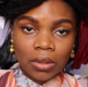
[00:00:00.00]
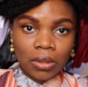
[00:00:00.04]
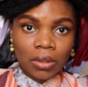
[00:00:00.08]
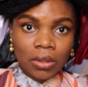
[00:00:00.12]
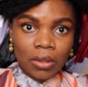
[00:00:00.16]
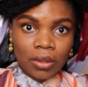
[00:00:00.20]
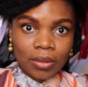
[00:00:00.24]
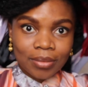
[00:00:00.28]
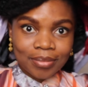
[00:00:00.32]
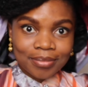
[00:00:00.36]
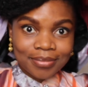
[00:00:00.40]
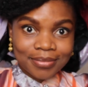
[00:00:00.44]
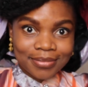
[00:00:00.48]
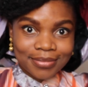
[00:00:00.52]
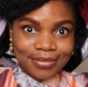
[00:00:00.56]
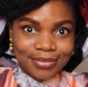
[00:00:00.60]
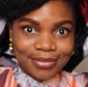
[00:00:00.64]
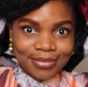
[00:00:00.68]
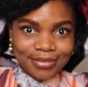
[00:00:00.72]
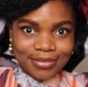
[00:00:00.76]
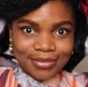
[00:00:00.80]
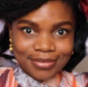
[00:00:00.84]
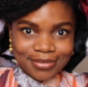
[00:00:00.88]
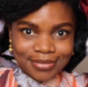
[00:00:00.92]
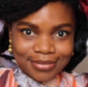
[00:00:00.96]
a very
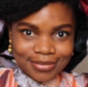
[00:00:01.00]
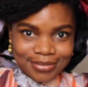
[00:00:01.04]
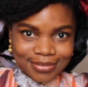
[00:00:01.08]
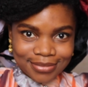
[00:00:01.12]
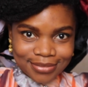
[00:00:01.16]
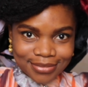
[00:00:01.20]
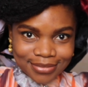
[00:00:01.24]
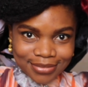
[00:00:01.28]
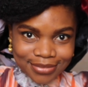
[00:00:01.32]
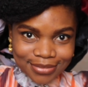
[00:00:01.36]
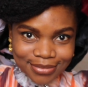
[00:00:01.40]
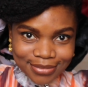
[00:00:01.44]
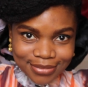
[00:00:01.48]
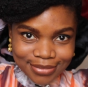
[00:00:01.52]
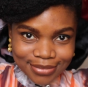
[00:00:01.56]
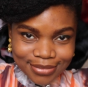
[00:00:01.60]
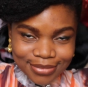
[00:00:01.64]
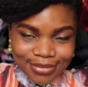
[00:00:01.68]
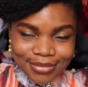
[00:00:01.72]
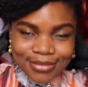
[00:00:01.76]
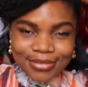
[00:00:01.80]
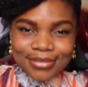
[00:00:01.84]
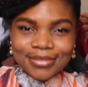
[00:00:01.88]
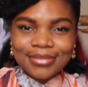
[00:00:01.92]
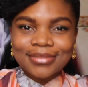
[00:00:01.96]
minimal look
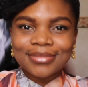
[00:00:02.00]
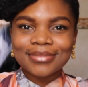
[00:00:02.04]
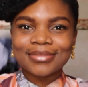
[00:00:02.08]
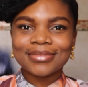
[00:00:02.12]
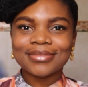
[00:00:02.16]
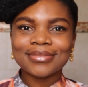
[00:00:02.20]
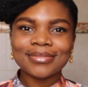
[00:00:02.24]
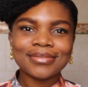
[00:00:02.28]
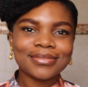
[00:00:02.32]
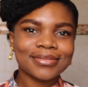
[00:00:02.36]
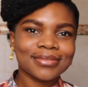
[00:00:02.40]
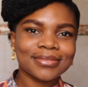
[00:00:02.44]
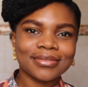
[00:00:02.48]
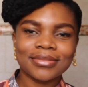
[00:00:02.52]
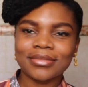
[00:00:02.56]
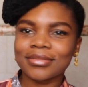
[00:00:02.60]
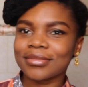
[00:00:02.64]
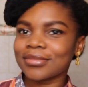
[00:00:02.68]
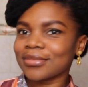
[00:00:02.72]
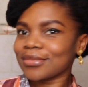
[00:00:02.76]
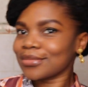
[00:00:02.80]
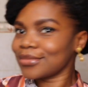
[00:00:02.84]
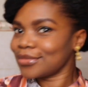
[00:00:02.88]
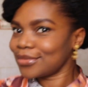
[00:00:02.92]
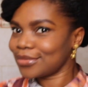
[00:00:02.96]
just because I'm going to be
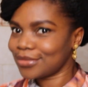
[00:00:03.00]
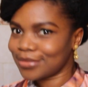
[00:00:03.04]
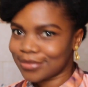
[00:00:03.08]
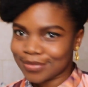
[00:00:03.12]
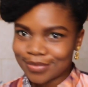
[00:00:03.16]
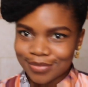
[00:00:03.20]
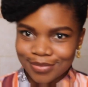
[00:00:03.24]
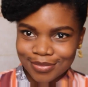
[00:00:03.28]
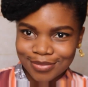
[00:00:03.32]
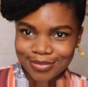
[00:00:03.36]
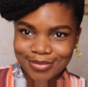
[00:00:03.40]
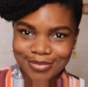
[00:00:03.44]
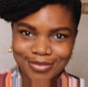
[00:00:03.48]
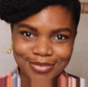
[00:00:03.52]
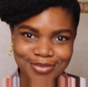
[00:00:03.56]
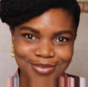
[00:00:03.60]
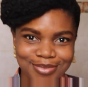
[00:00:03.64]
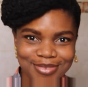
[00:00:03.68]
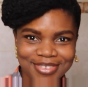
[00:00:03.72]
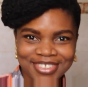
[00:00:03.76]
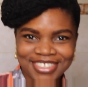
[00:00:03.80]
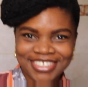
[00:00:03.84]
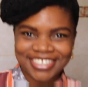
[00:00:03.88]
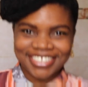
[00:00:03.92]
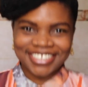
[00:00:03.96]
wearing a
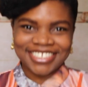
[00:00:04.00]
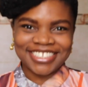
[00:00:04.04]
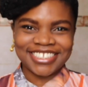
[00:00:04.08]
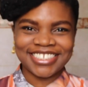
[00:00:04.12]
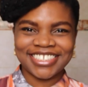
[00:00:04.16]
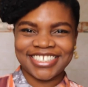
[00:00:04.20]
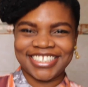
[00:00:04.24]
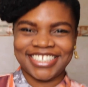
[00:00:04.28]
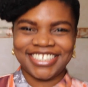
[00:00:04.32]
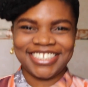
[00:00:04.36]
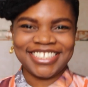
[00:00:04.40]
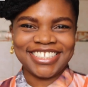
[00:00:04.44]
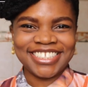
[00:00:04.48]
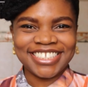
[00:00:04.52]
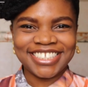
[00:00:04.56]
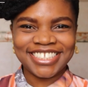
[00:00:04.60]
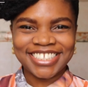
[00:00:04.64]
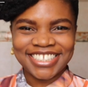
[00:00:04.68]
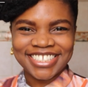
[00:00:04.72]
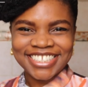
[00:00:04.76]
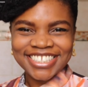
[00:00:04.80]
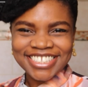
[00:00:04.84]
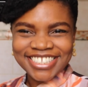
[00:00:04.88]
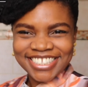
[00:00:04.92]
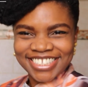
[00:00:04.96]
face mask
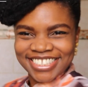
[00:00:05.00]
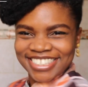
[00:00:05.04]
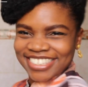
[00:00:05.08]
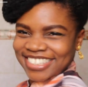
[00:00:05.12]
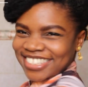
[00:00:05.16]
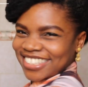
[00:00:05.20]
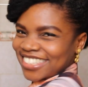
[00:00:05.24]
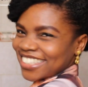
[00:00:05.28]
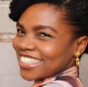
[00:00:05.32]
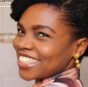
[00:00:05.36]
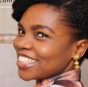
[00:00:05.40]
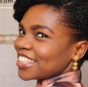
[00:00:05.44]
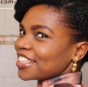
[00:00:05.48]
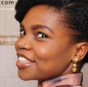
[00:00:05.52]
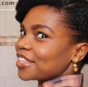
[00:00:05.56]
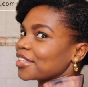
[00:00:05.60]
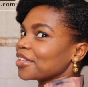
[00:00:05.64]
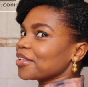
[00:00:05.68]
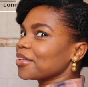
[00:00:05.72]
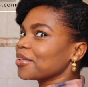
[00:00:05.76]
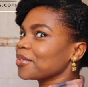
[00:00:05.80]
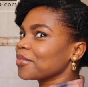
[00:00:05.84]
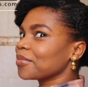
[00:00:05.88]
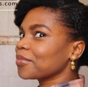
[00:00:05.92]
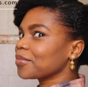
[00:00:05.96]
anyway. So
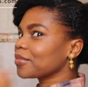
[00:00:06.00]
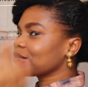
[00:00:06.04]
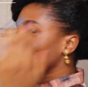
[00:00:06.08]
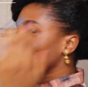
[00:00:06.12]
I was